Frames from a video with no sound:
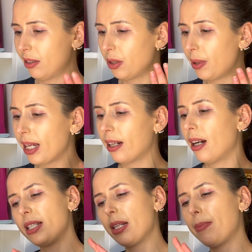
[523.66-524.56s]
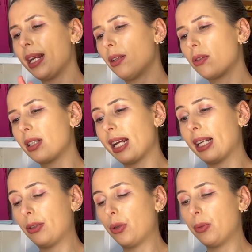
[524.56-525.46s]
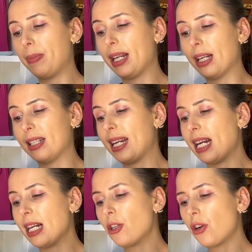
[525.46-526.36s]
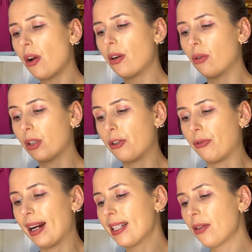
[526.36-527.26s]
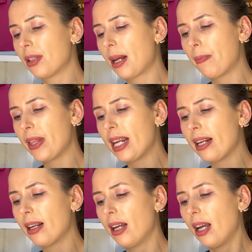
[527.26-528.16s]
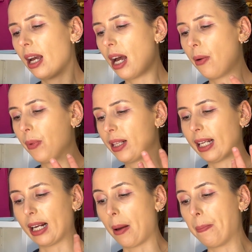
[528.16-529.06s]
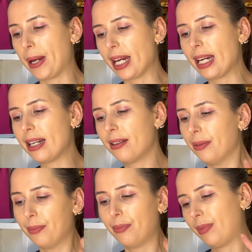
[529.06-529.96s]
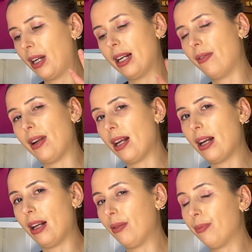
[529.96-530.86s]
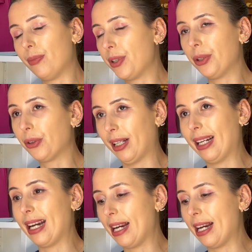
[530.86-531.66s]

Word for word: to it. This to me looks like it could be a t-shirt or a dress or something uh, with like a bead kind of uh, to look like an